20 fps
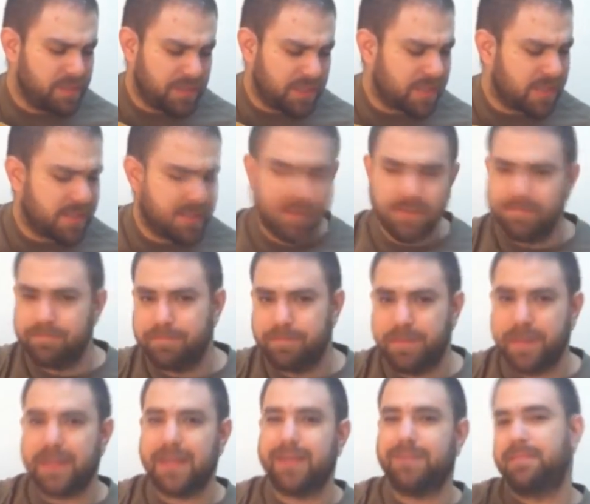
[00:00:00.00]
just
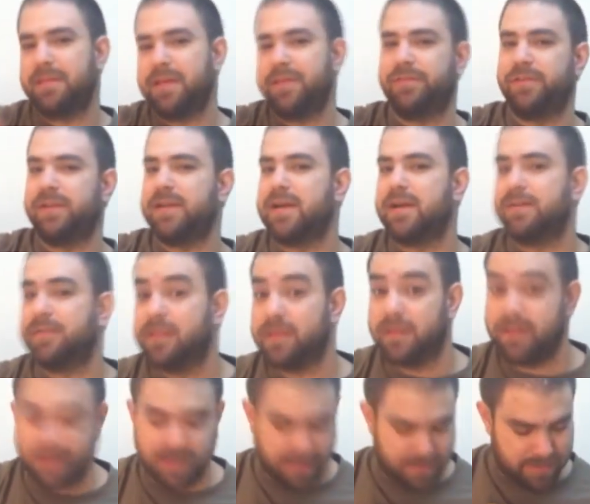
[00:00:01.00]
pick it every now and
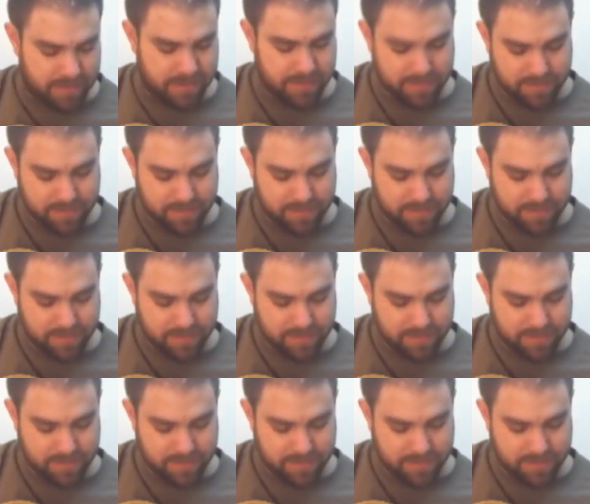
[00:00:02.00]
then.